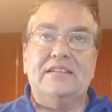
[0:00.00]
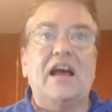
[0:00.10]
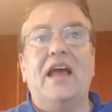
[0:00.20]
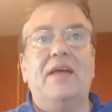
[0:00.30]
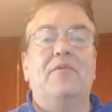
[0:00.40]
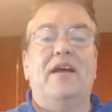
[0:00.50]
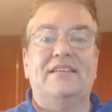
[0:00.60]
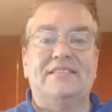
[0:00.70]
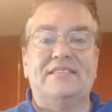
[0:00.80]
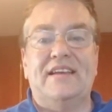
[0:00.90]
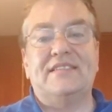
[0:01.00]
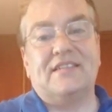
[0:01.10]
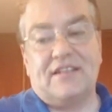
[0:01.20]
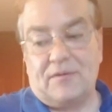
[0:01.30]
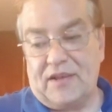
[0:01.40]
time-wise it takes
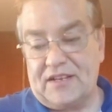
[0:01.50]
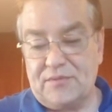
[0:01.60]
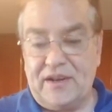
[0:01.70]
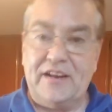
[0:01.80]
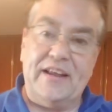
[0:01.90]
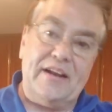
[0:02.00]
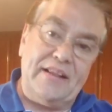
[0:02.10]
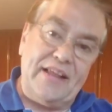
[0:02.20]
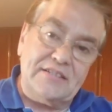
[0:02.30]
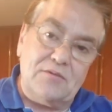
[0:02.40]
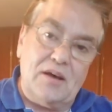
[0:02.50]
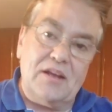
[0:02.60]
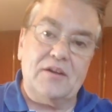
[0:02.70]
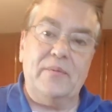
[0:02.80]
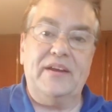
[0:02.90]
a little bit, because we need to get a glass of
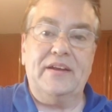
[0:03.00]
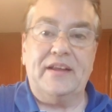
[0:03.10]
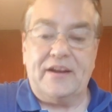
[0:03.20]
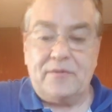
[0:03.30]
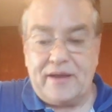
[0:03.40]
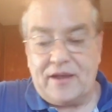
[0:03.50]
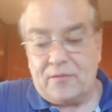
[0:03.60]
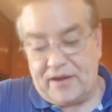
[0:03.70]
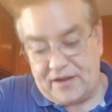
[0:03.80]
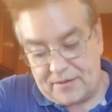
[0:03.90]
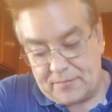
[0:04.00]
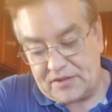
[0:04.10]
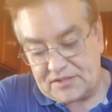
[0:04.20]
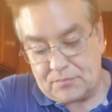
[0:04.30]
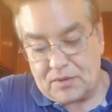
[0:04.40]
water, we need to get it wet, we need to
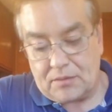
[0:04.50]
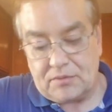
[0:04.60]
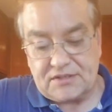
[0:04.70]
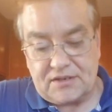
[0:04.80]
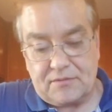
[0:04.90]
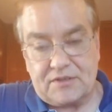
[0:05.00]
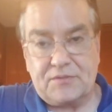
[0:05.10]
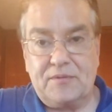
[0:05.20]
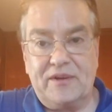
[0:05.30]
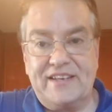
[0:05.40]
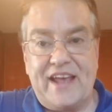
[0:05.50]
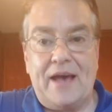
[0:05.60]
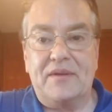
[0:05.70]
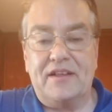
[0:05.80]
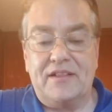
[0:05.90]
build some bubbles, and then once we
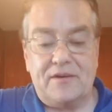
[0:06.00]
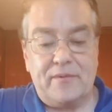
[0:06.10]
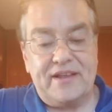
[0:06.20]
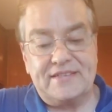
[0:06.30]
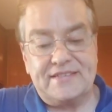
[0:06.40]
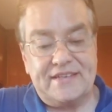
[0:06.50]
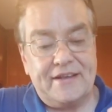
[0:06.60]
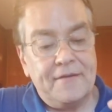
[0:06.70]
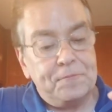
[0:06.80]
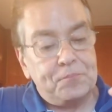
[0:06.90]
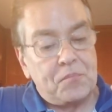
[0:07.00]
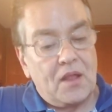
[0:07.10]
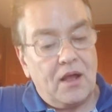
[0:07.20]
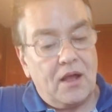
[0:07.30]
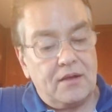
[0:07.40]
tap it in there, we can see.
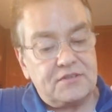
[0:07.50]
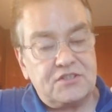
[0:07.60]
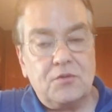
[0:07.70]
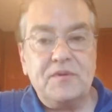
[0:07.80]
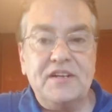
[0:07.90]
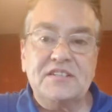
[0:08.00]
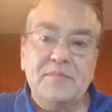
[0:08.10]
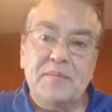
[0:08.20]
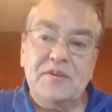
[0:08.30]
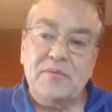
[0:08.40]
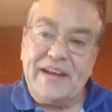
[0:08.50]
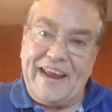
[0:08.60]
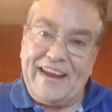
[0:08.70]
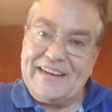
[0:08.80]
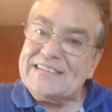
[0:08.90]
Soap needs to be between
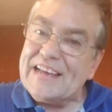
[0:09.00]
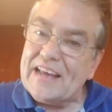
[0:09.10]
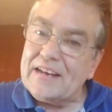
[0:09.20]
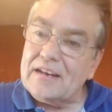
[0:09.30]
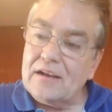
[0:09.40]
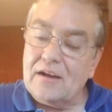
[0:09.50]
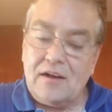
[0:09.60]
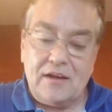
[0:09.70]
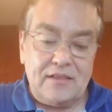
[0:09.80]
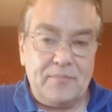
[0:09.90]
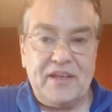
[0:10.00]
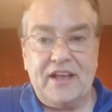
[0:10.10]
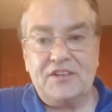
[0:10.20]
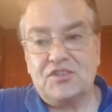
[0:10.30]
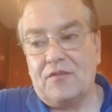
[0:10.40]
8 and 10 on the
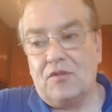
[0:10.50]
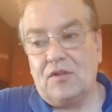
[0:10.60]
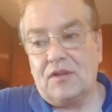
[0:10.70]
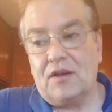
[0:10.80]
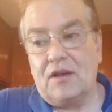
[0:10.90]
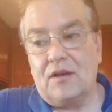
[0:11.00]
pH level.